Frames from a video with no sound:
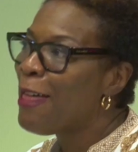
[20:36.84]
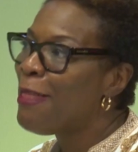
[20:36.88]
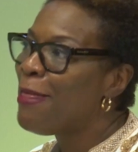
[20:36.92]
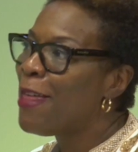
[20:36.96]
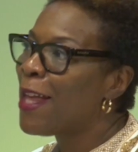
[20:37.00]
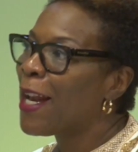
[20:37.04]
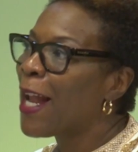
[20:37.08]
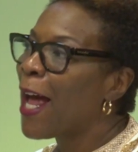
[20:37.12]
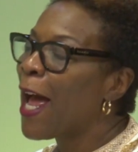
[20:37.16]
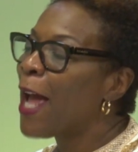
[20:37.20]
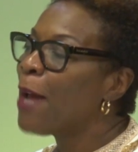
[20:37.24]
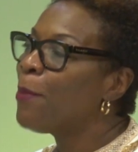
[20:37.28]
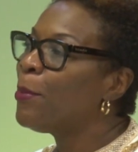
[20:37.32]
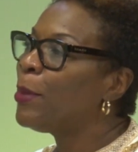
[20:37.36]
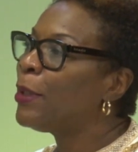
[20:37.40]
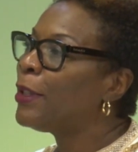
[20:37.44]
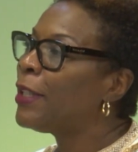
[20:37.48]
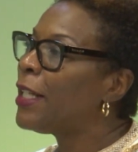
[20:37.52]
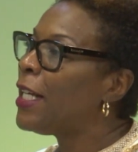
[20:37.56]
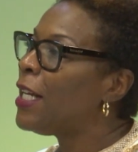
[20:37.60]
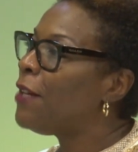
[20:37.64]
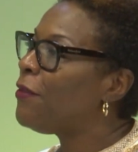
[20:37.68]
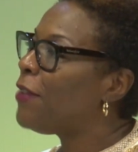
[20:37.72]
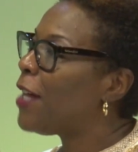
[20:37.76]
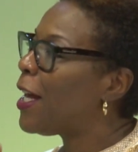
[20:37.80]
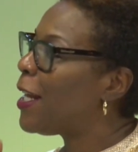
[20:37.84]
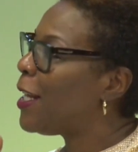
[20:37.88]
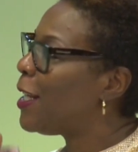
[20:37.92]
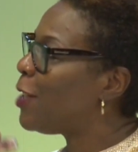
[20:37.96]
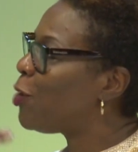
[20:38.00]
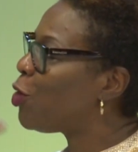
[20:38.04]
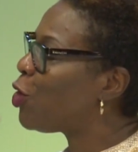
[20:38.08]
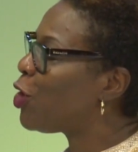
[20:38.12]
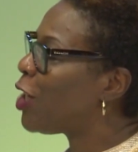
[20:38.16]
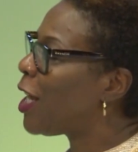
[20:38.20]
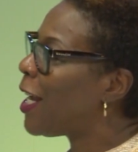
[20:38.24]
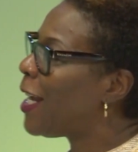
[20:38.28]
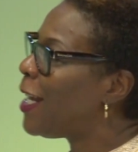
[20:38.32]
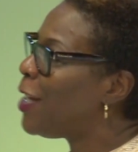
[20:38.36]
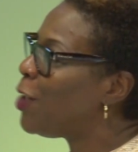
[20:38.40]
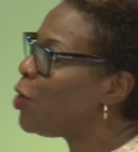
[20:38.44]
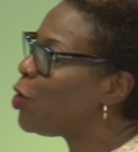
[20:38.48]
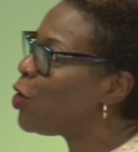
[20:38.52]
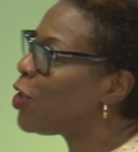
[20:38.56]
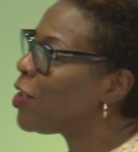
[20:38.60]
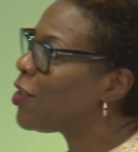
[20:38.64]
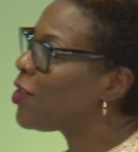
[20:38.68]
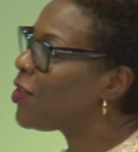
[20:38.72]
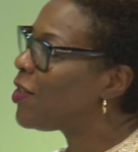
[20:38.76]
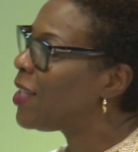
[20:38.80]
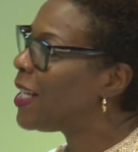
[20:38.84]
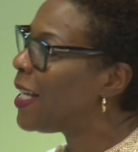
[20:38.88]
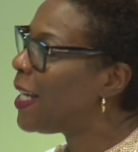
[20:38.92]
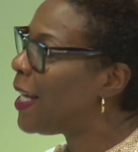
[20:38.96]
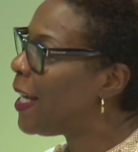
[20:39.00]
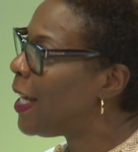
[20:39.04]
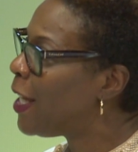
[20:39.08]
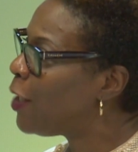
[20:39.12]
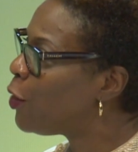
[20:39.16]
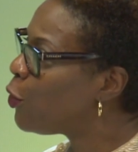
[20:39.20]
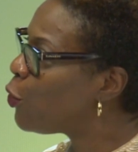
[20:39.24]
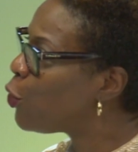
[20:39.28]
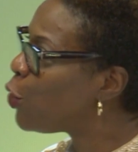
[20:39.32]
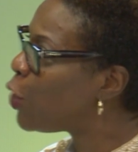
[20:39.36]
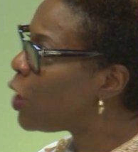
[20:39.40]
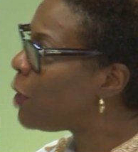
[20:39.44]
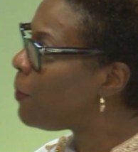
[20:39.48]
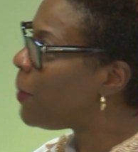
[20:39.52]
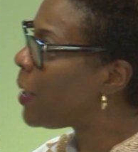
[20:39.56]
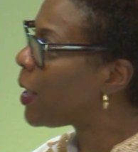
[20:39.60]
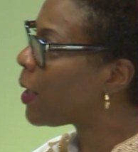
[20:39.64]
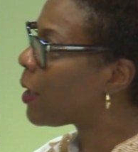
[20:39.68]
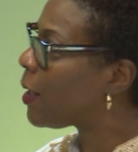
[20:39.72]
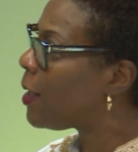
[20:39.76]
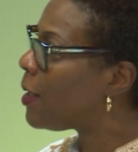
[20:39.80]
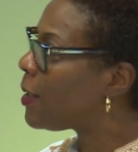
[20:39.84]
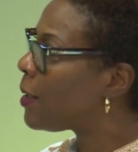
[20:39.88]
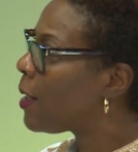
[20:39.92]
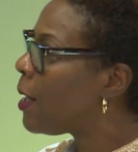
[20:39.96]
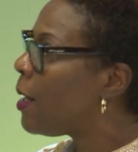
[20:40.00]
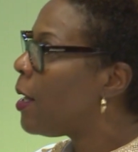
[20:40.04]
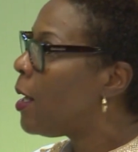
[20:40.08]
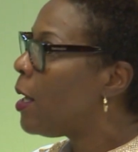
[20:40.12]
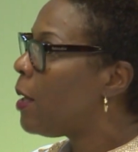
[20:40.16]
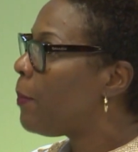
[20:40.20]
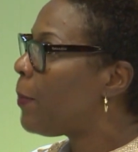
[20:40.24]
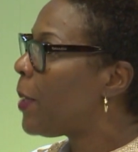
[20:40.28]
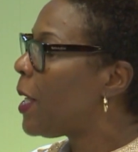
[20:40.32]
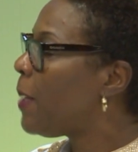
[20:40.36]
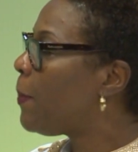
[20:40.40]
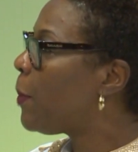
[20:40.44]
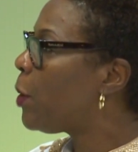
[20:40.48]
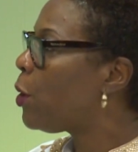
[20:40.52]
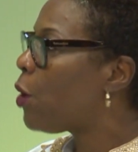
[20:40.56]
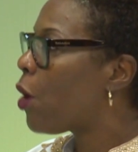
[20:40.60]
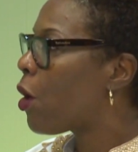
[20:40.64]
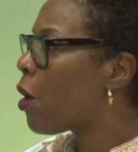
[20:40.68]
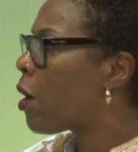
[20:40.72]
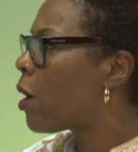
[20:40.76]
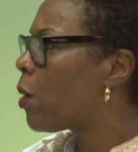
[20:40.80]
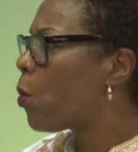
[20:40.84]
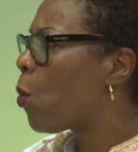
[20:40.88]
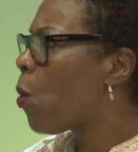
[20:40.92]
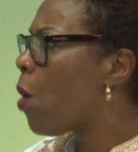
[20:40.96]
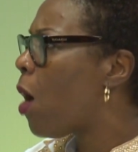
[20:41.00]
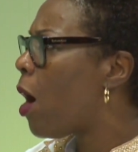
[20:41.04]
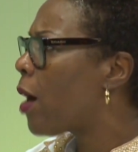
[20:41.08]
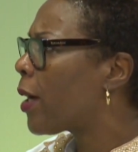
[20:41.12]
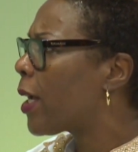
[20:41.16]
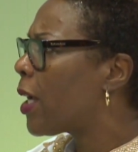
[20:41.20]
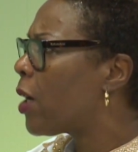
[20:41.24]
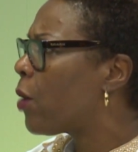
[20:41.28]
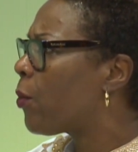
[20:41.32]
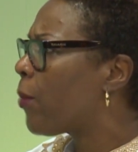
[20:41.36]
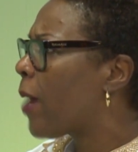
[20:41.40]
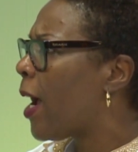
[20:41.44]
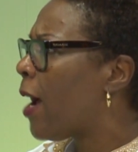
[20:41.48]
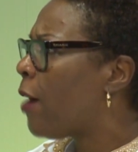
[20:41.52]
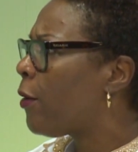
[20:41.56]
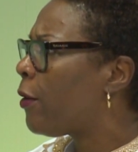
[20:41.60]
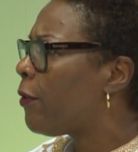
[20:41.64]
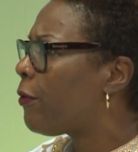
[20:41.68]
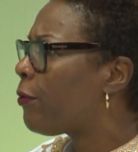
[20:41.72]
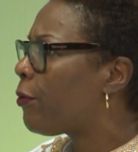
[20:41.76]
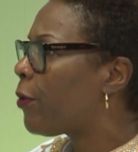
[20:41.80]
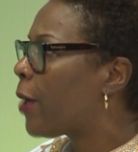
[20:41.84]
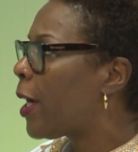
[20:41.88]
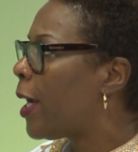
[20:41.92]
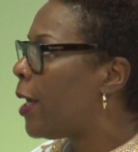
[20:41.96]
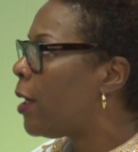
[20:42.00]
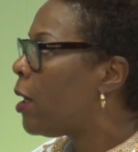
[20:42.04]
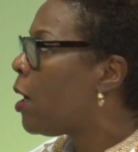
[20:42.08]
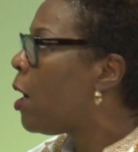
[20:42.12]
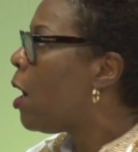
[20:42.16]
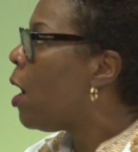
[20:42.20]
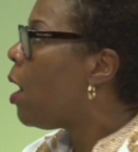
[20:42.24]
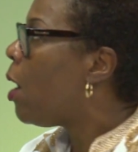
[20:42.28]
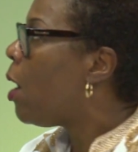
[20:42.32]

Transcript: then I believe that it changes the energy because people aren't walking around afraid,